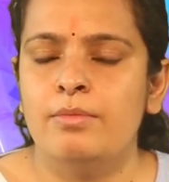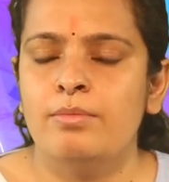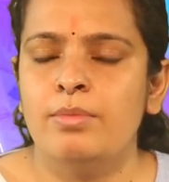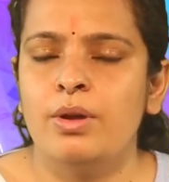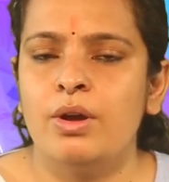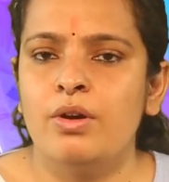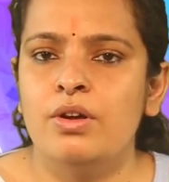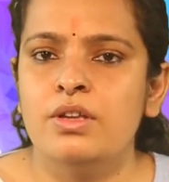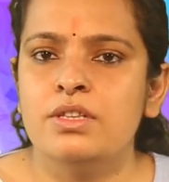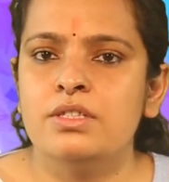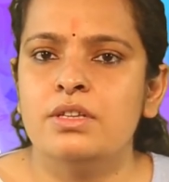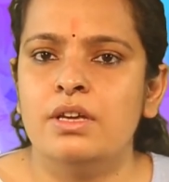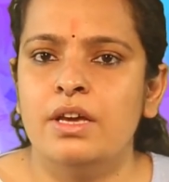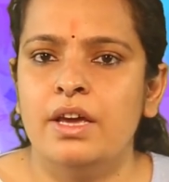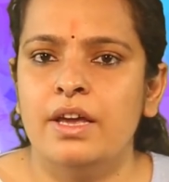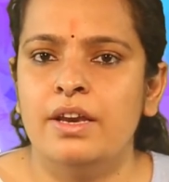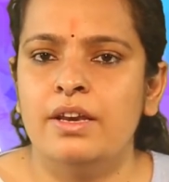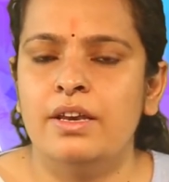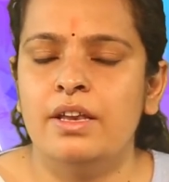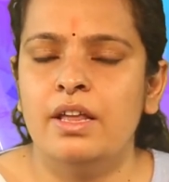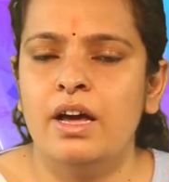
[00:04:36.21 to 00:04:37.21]
because
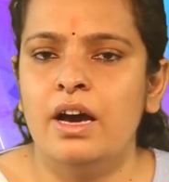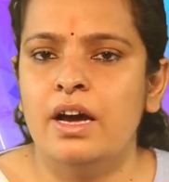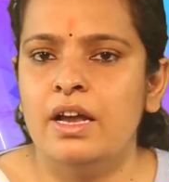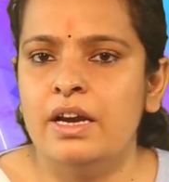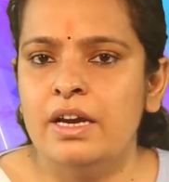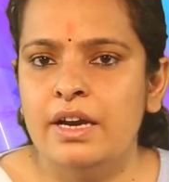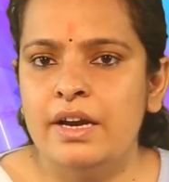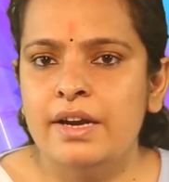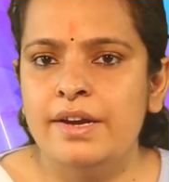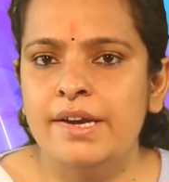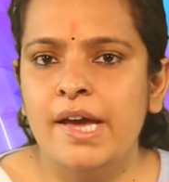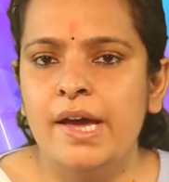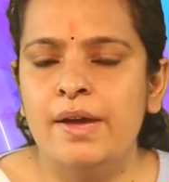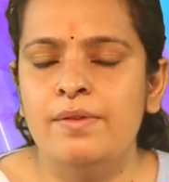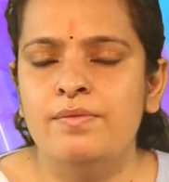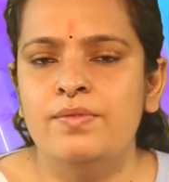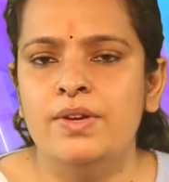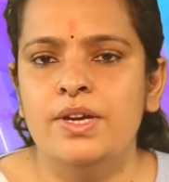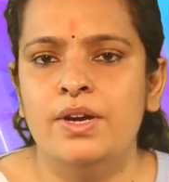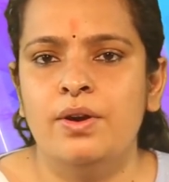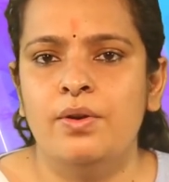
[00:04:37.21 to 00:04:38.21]
in the earlier
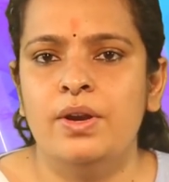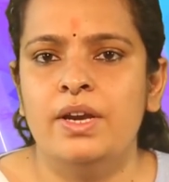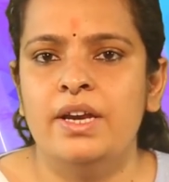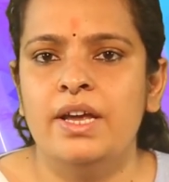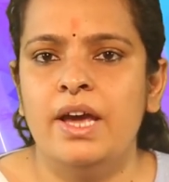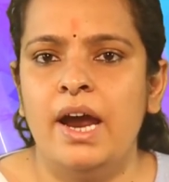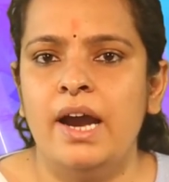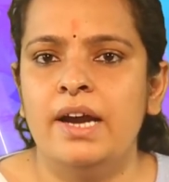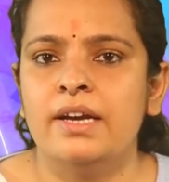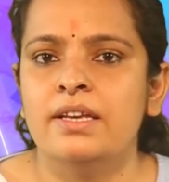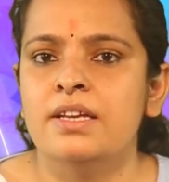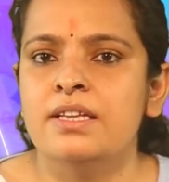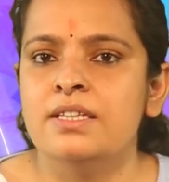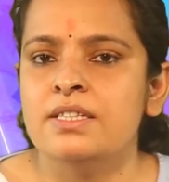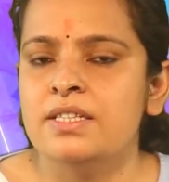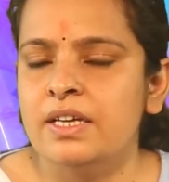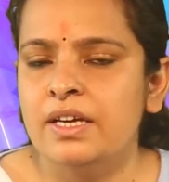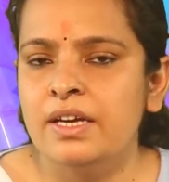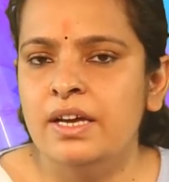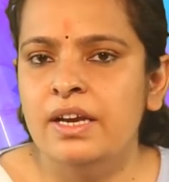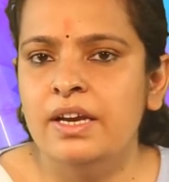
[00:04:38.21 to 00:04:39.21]
time we only had the
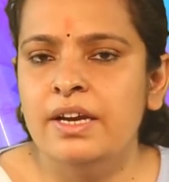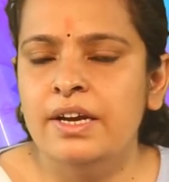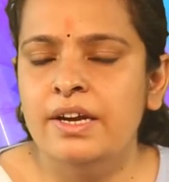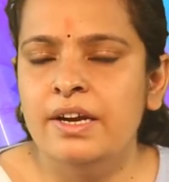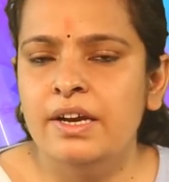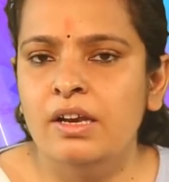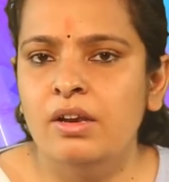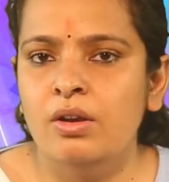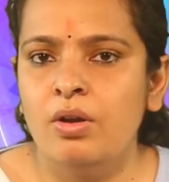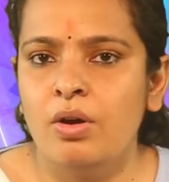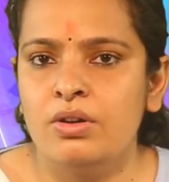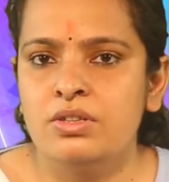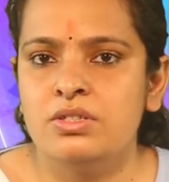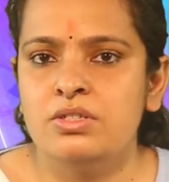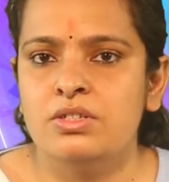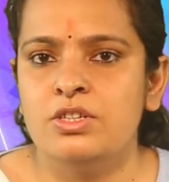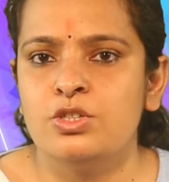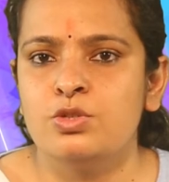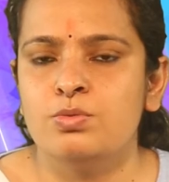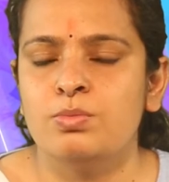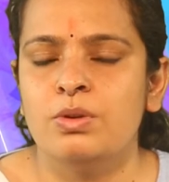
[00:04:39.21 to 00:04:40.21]
single needle lock
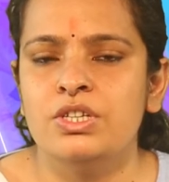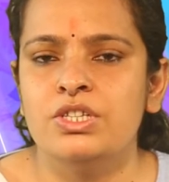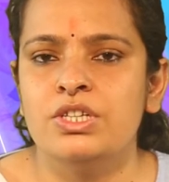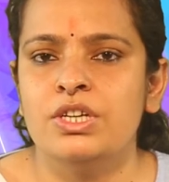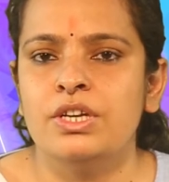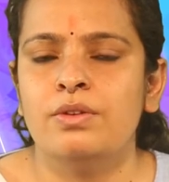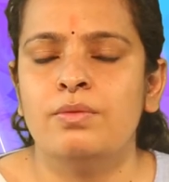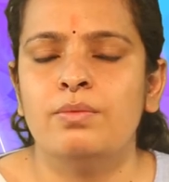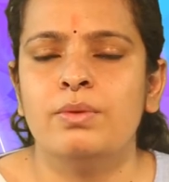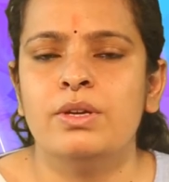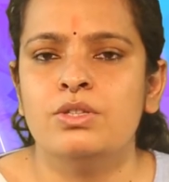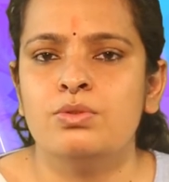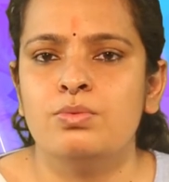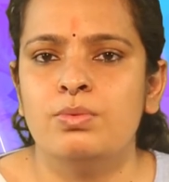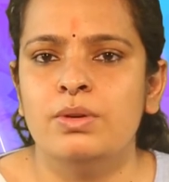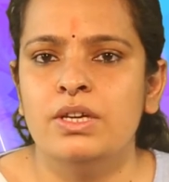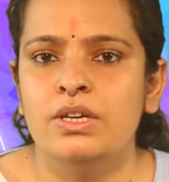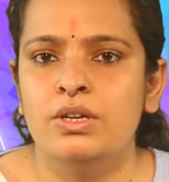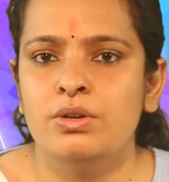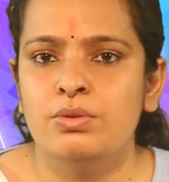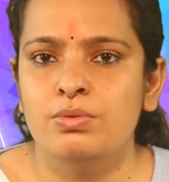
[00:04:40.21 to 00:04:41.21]
stitch machine which
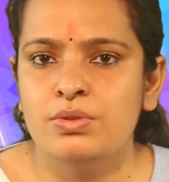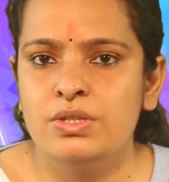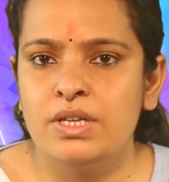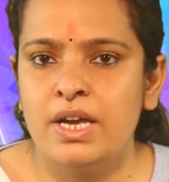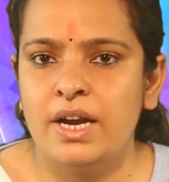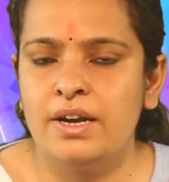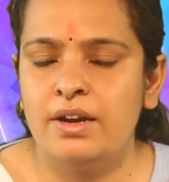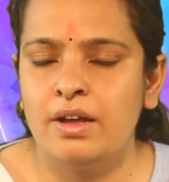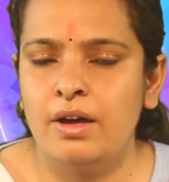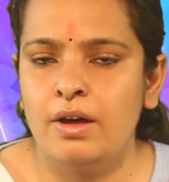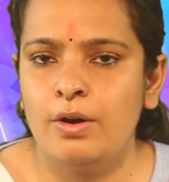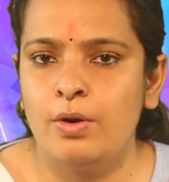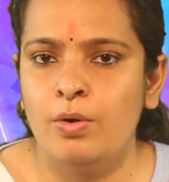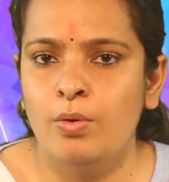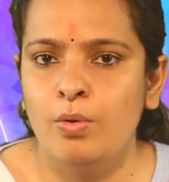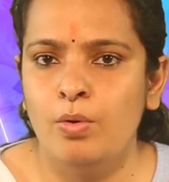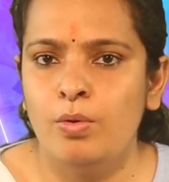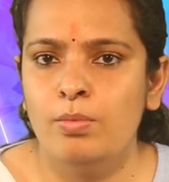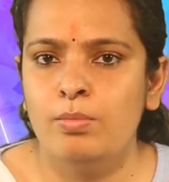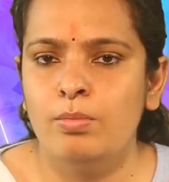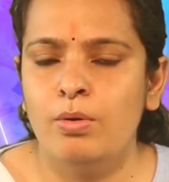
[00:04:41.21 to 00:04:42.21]
we use at our
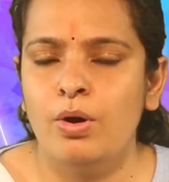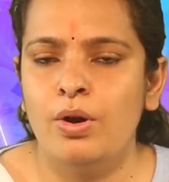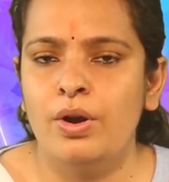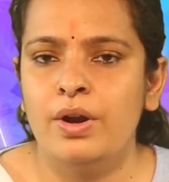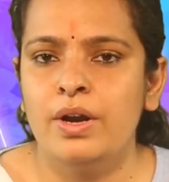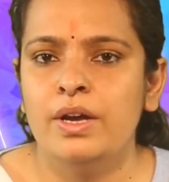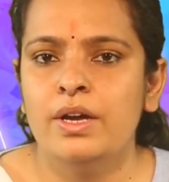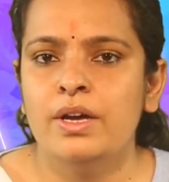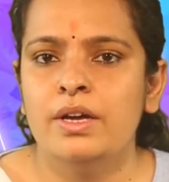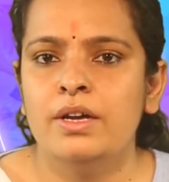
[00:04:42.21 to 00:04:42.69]
home, or